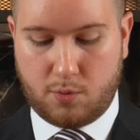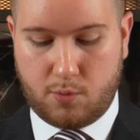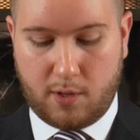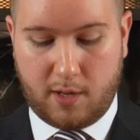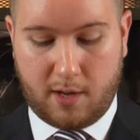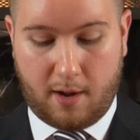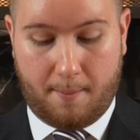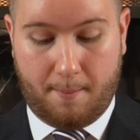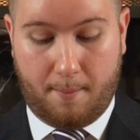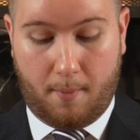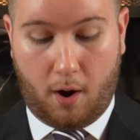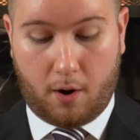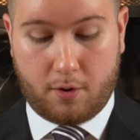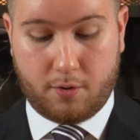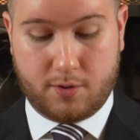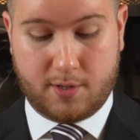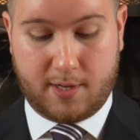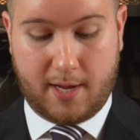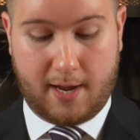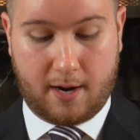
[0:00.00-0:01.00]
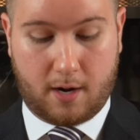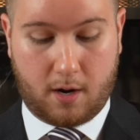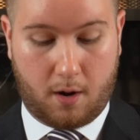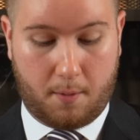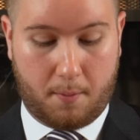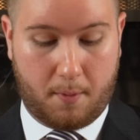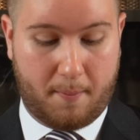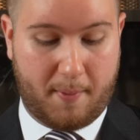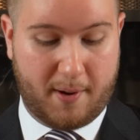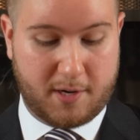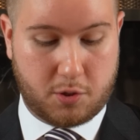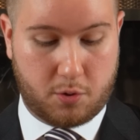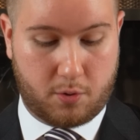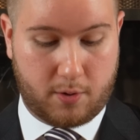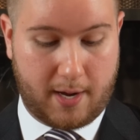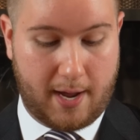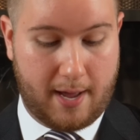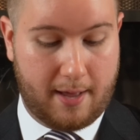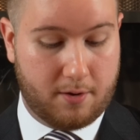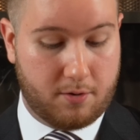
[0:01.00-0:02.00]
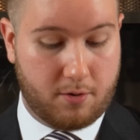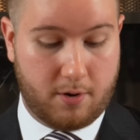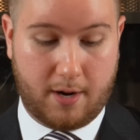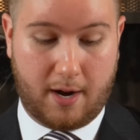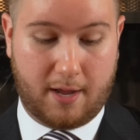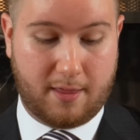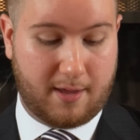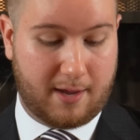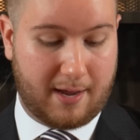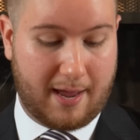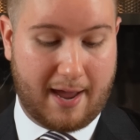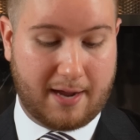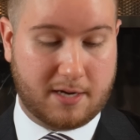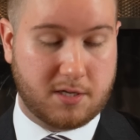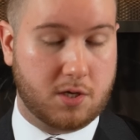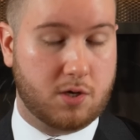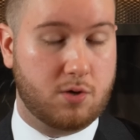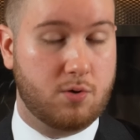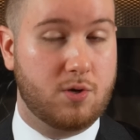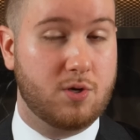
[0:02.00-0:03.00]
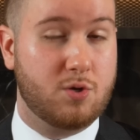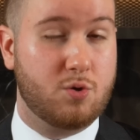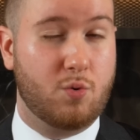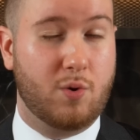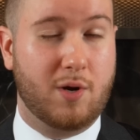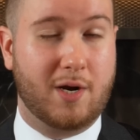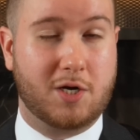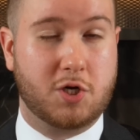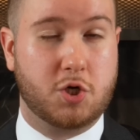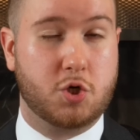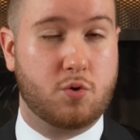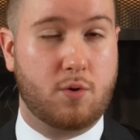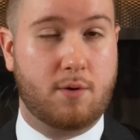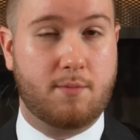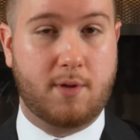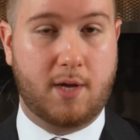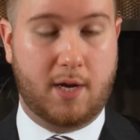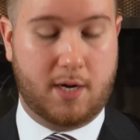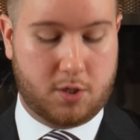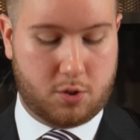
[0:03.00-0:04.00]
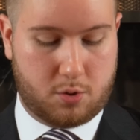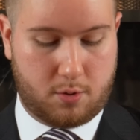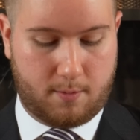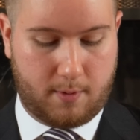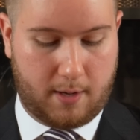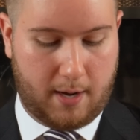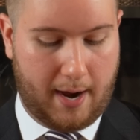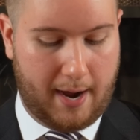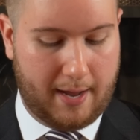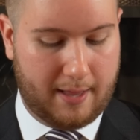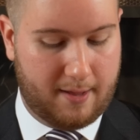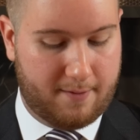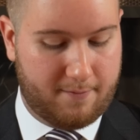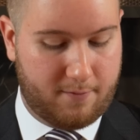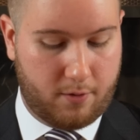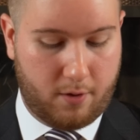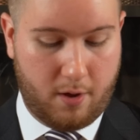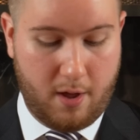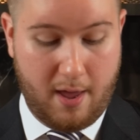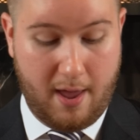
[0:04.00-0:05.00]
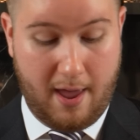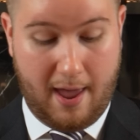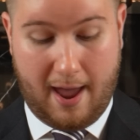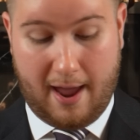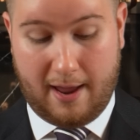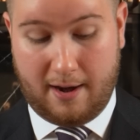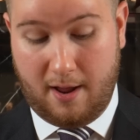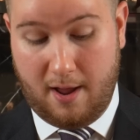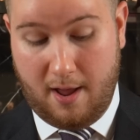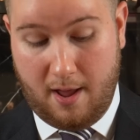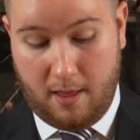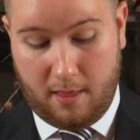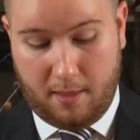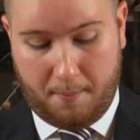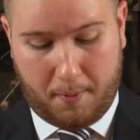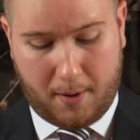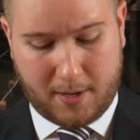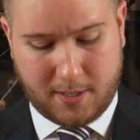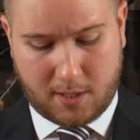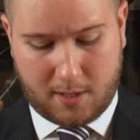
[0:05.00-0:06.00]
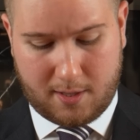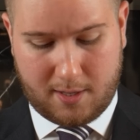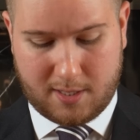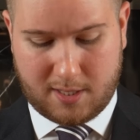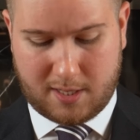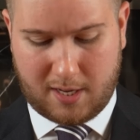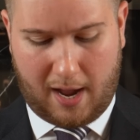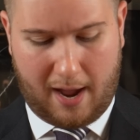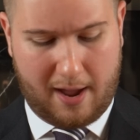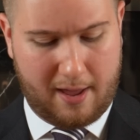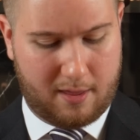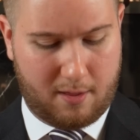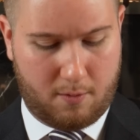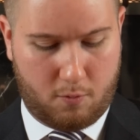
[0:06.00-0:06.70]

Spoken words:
really a modern take on a perpetual calendar, and I think executed to an extremely, extremely high level. And the price on this, I